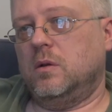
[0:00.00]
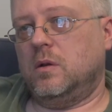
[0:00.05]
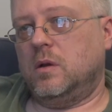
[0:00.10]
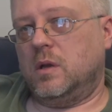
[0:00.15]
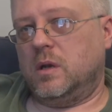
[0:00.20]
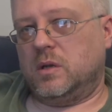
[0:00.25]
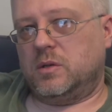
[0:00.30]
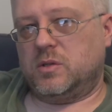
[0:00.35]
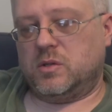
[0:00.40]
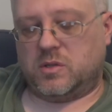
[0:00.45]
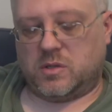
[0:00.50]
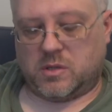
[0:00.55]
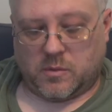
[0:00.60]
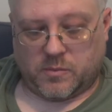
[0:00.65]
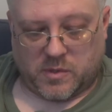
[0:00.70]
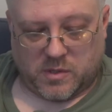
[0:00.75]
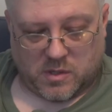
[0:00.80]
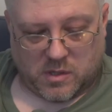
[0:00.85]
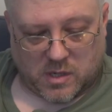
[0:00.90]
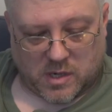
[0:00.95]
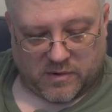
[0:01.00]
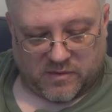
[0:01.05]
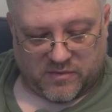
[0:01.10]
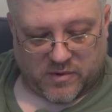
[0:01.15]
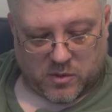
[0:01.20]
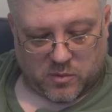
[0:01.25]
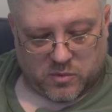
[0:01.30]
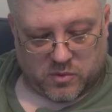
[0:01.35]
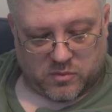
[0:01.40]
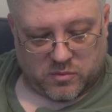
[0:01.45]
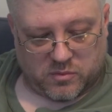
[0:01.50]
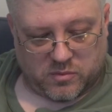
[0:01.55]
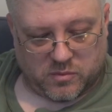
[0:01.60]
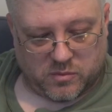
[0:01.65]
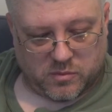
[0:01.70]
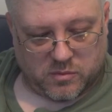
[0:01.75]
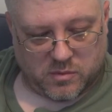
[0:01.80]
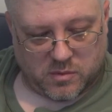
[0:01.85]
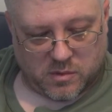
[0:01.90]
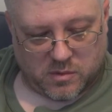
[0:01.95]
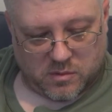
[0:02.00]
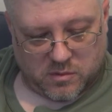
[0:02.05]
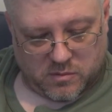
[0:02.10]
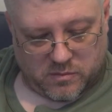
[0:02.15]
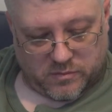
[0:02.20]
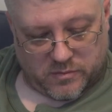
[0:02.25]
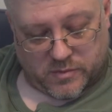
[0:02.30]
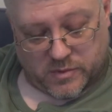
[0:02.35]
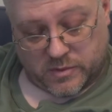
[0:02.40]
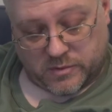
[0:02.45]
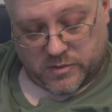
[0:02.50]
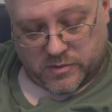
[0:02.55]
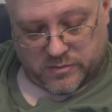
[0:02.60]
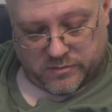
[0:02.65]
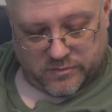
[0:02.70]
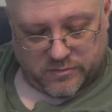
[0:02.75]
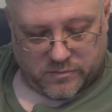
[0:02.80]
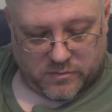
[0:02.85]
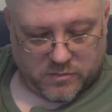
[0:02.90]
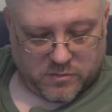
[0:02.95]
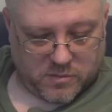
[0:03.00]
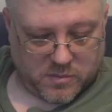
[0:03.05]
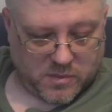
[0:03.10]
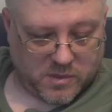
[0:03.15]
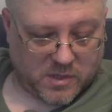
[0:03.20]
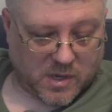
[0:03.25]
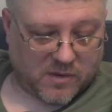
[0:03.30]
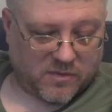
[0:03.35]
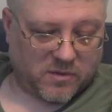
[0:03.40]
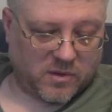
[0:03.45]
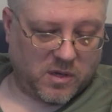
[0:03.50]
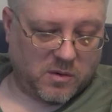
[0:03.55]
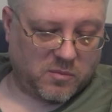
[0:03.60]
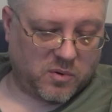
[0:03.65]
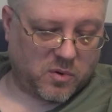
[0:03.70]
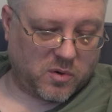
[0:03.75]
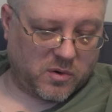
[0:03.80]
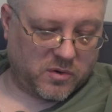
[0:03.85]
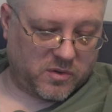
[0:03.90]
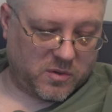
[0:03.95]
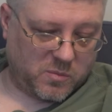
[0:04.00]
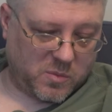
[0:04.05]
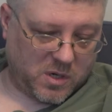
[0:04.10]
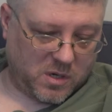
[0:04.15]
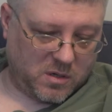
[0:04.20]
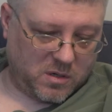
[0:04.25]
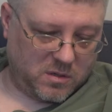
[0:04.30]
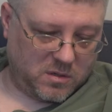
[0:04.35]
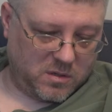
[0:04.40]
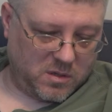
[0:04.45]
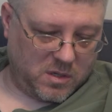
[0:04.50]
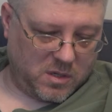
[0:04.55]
And it's just something that I felt it's definitely important to me,